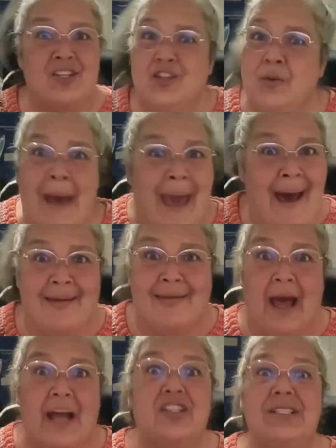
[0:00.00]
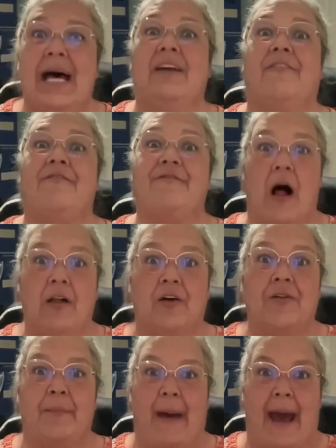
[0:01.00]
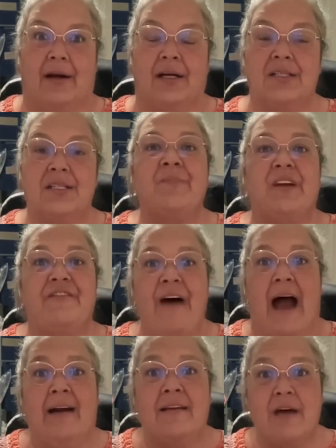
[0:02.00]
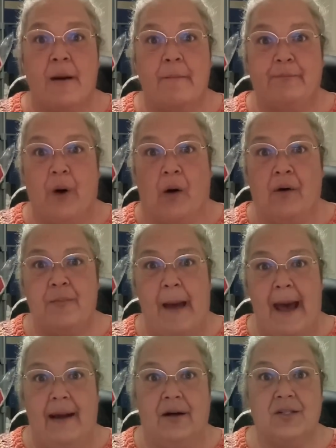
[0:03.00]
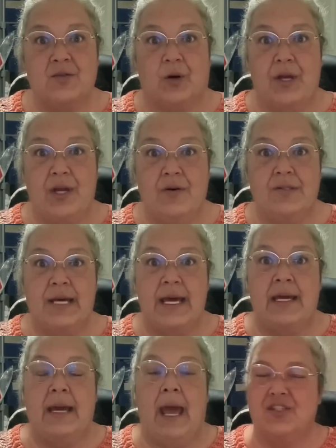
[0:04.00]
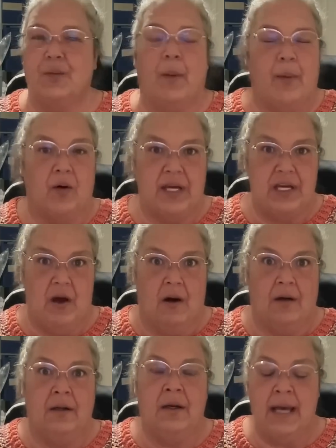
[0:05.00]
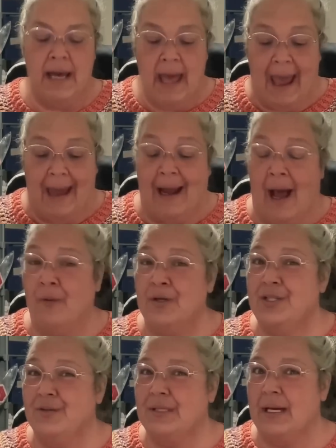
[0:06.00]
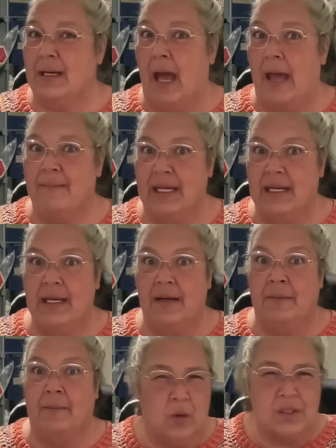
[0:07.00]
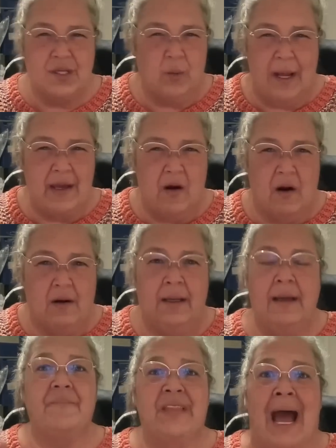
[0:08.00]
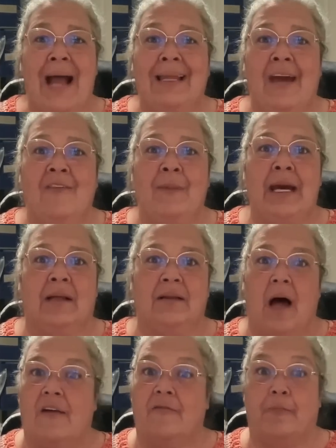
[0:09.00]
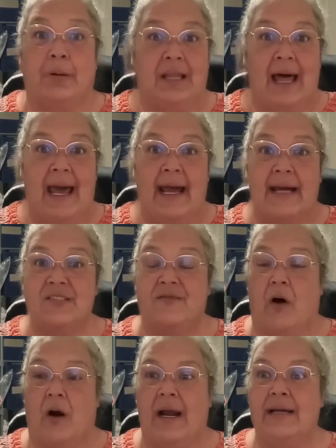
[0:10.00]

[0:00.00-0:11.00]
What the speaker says: do math. I just had to follow the patterns. The fact that both patterns were using a super bulky yarn and I was using a medium worsted weight yarn, that gave me a lot of play as far